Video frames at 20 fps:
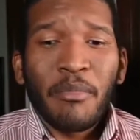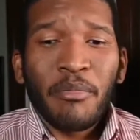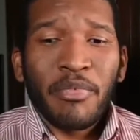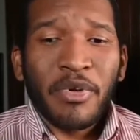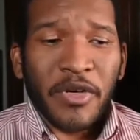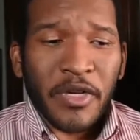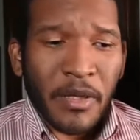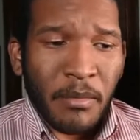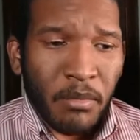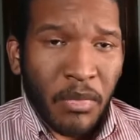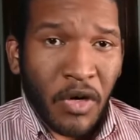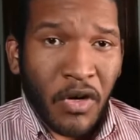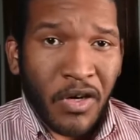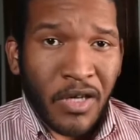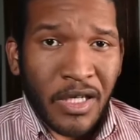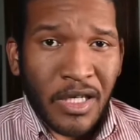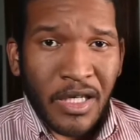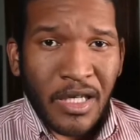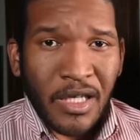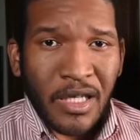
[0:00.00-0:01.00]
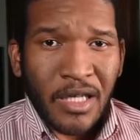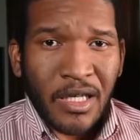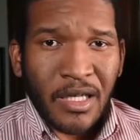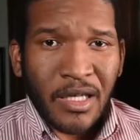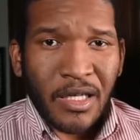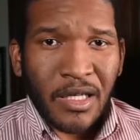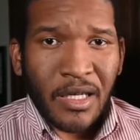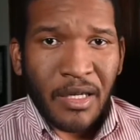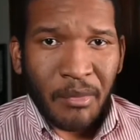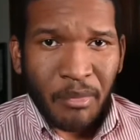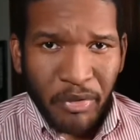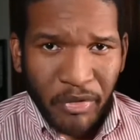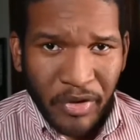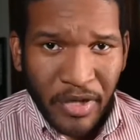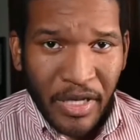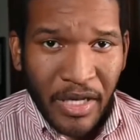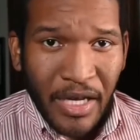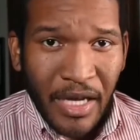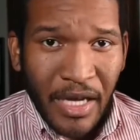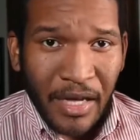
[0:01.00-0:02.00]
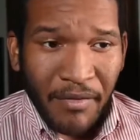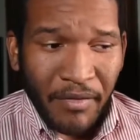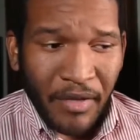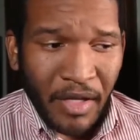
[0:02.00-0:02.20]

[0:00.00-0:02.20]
pretty bulky and pretty heavy.